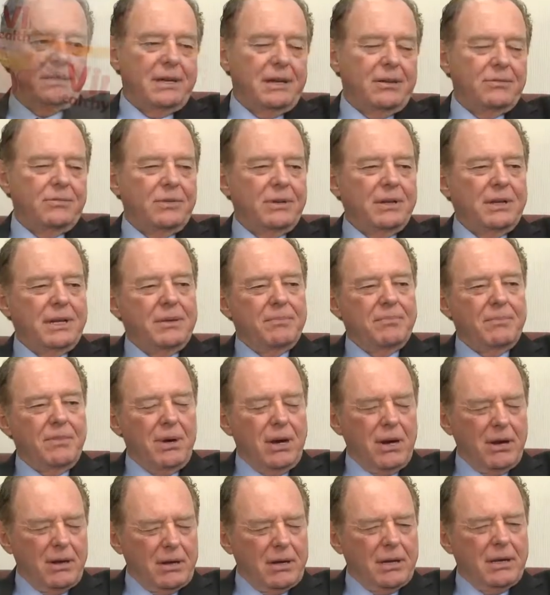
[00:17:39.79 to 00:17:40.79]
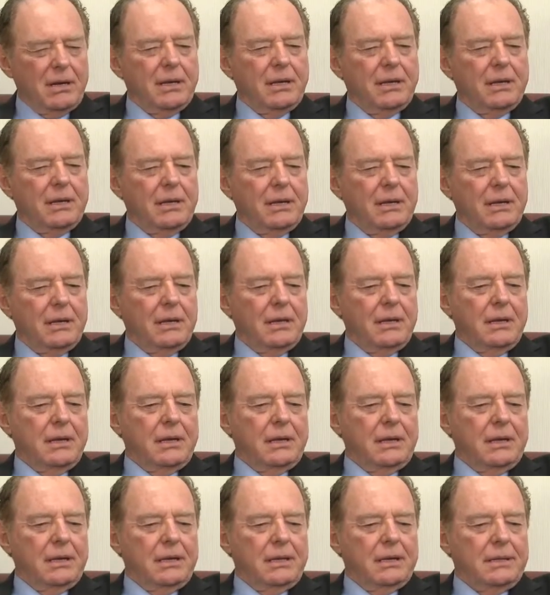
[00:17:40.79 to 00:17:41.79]
not really marketing.
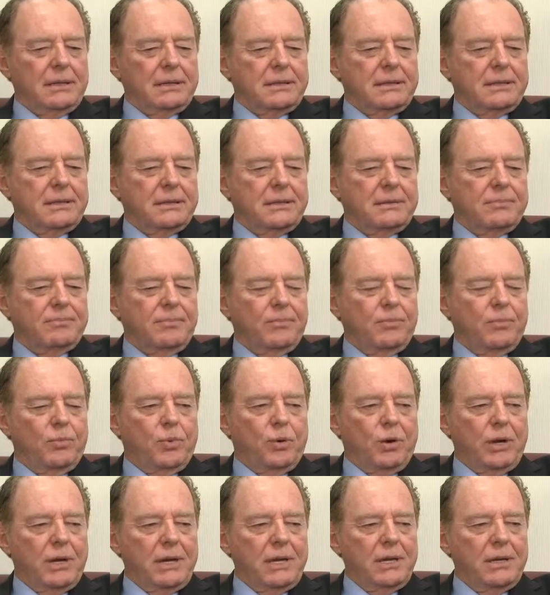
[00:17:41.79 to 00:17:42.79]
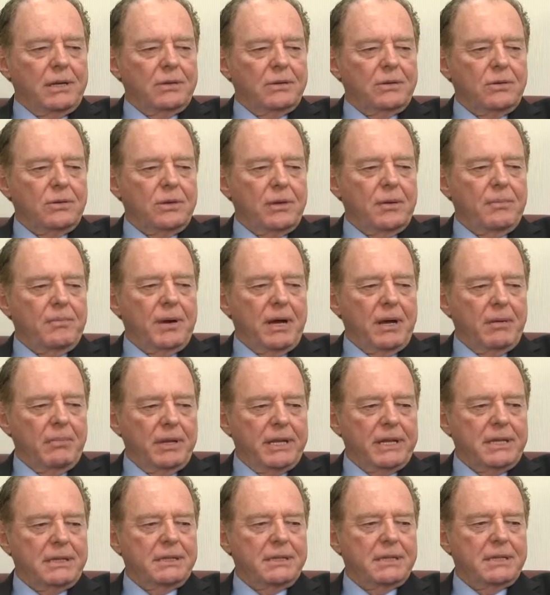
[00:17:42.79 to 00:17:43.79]
It's bringing to the
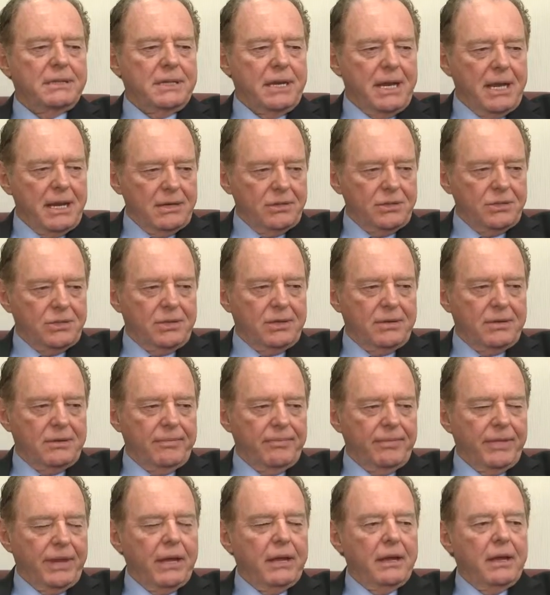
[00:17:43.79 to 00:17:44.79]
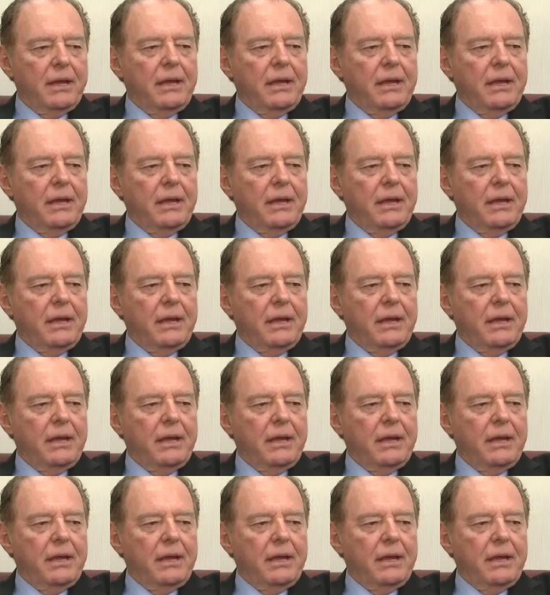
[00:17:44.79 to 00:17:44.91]
public's attention